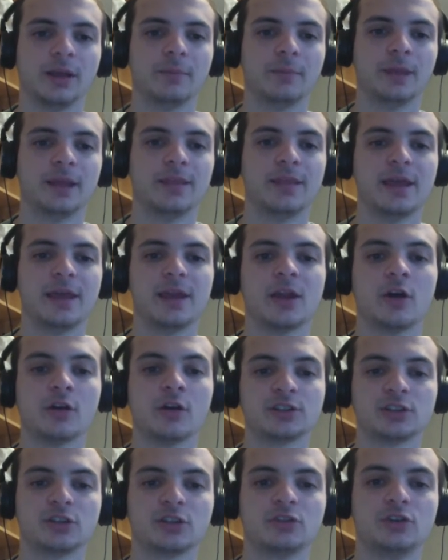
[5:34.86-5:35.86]
And then
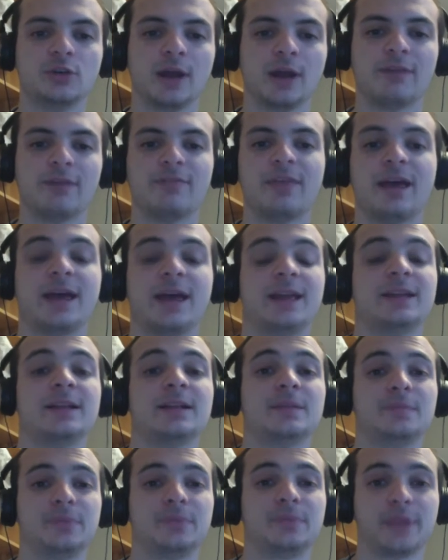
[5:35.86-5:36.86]
also you have that
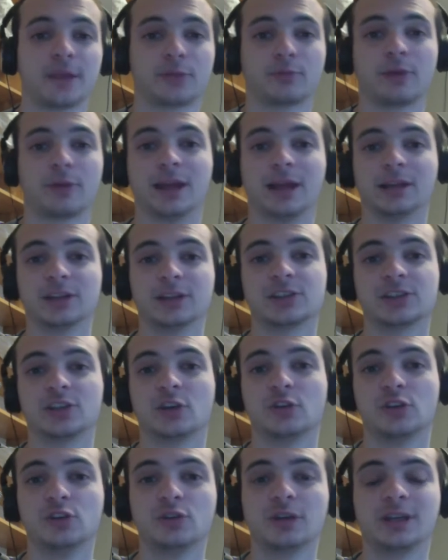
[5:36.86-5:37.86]
Death Rattle, so
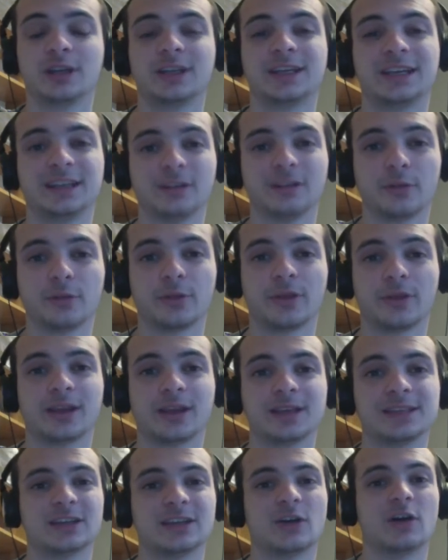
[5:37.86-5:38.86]
you can kill
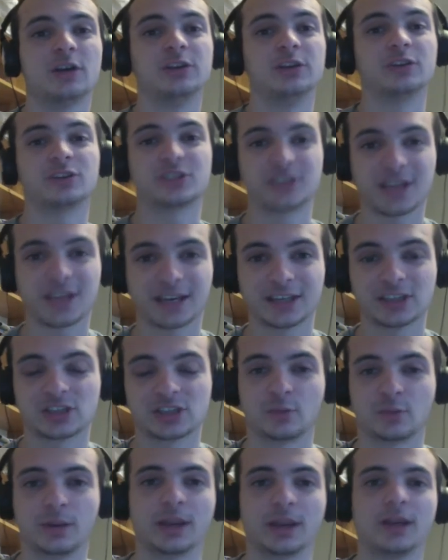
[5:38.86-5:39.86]
things on your second
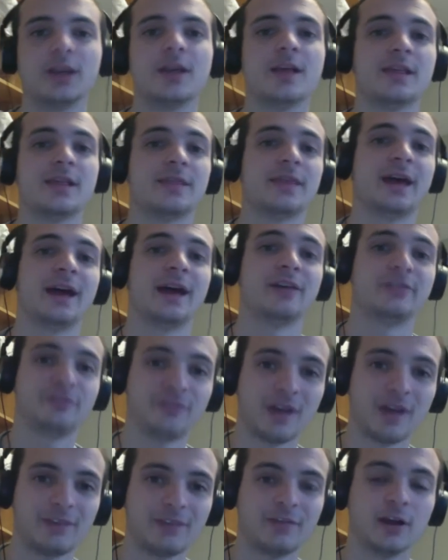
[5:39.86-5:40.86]
swing that have
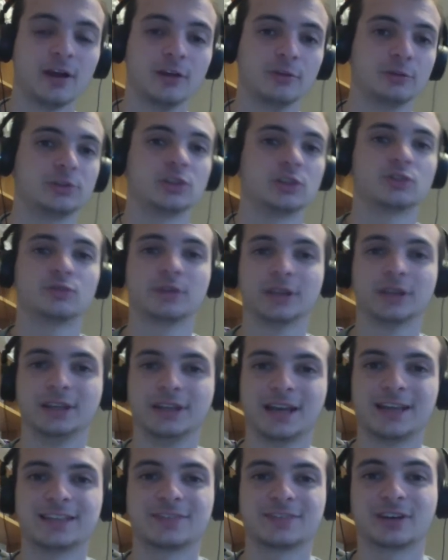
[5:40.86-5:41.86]
5 health, which is really
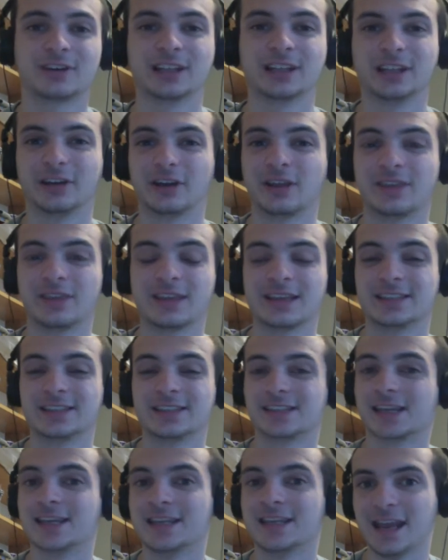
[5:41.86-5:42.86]
nice for clearing things
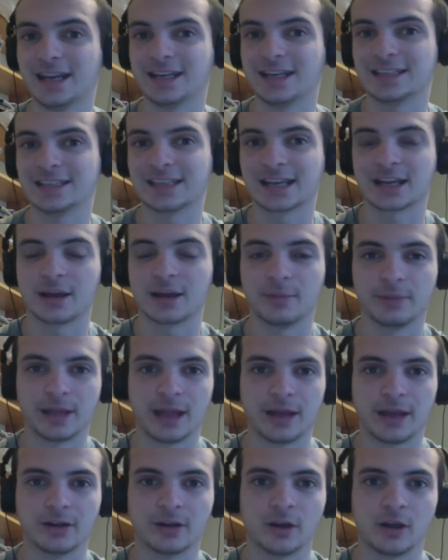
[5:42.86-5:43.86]
like Yetis that come
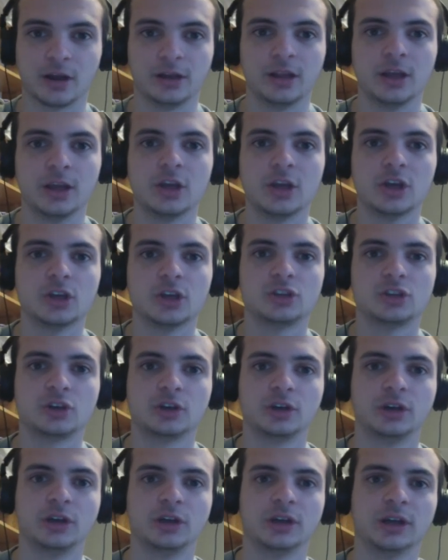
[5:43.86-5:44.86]
down on
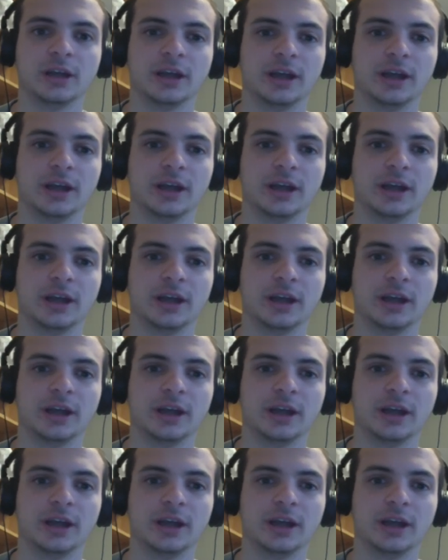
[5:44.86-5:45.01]
turn